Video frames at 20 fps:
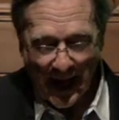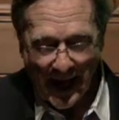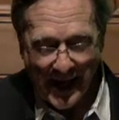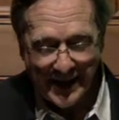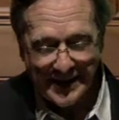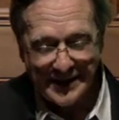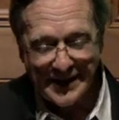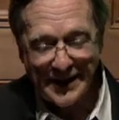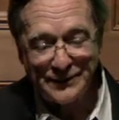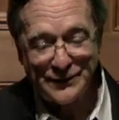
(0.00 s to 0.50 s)

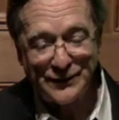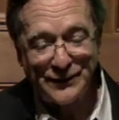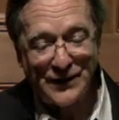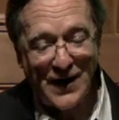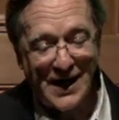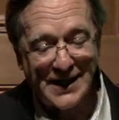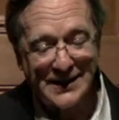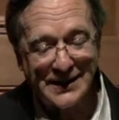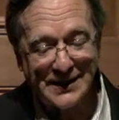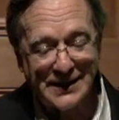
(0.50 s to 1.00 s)
And then
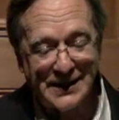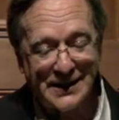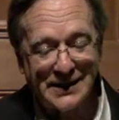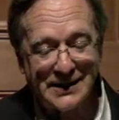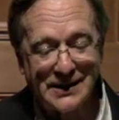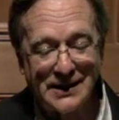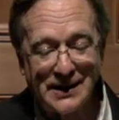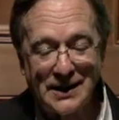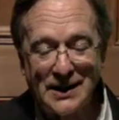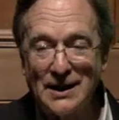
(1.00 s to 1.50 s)

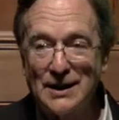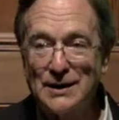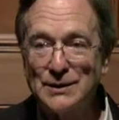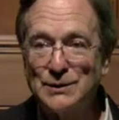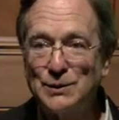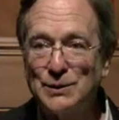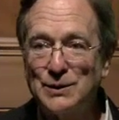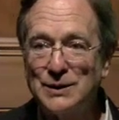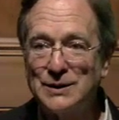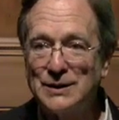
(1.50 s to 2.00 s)
finally,
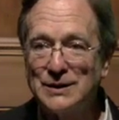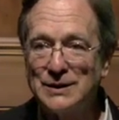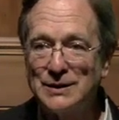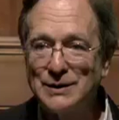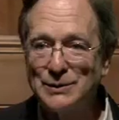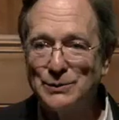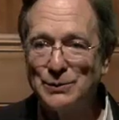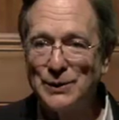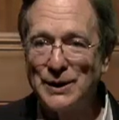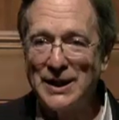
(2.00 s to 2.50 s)

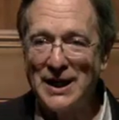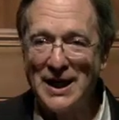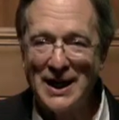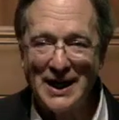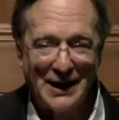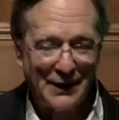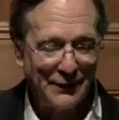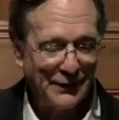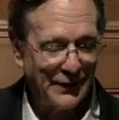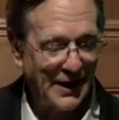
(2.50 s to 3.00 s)
we
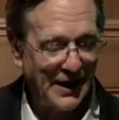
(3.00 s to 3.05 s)
have